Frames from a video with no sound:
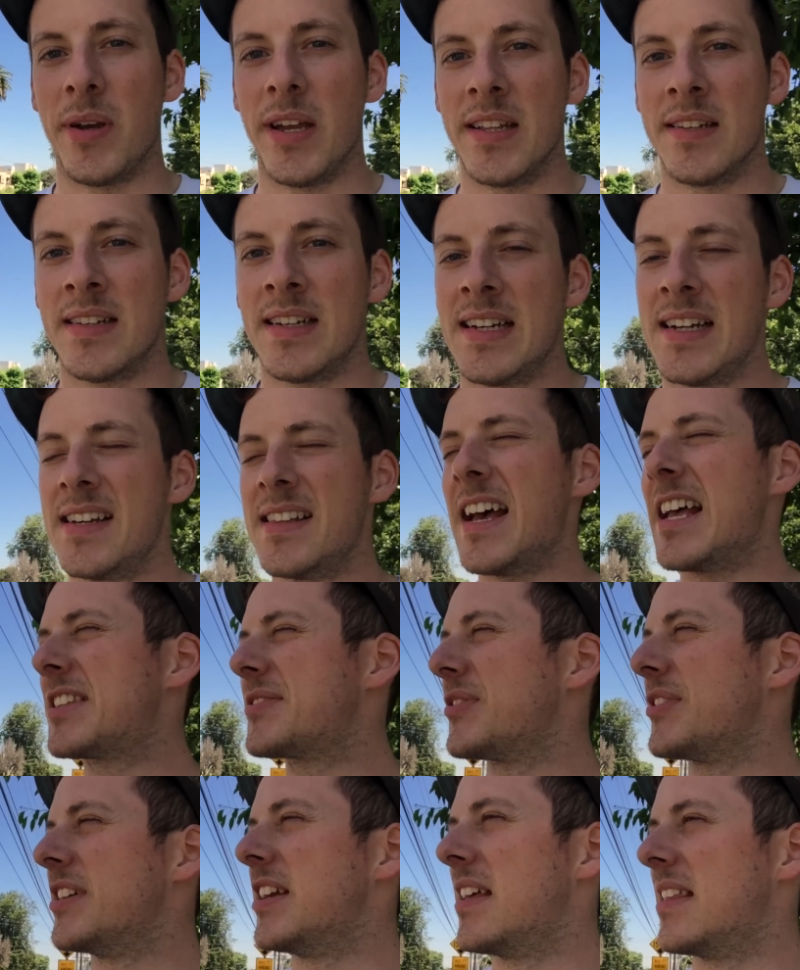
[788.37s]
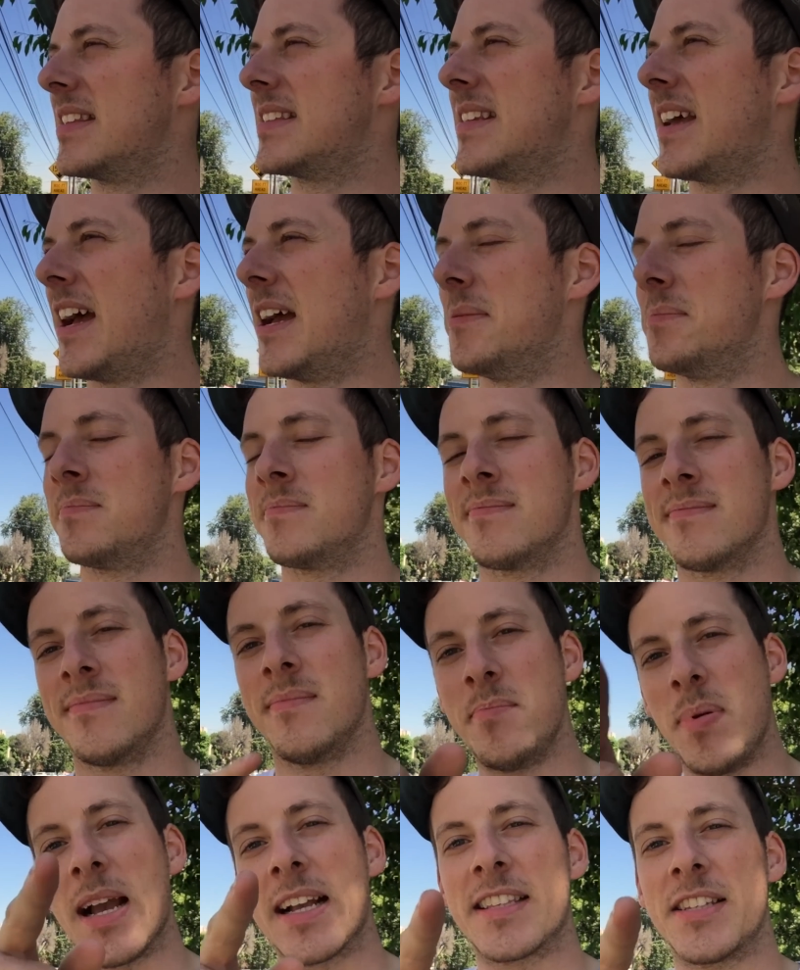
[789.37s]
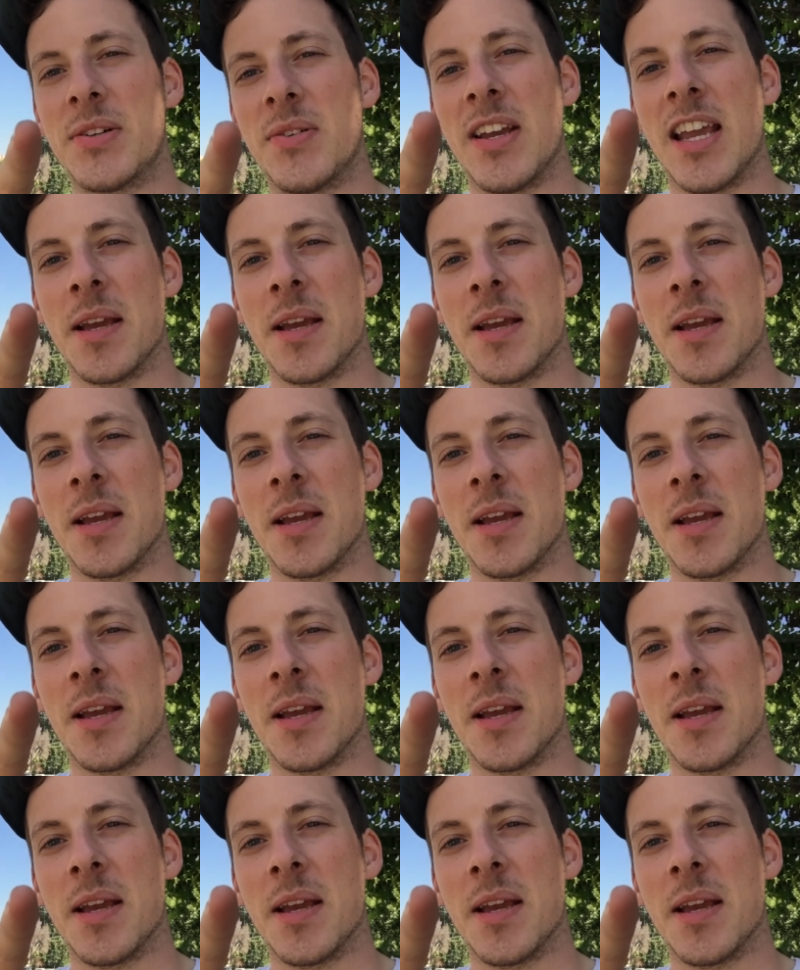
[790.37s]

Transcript: but that's for another time. Back to New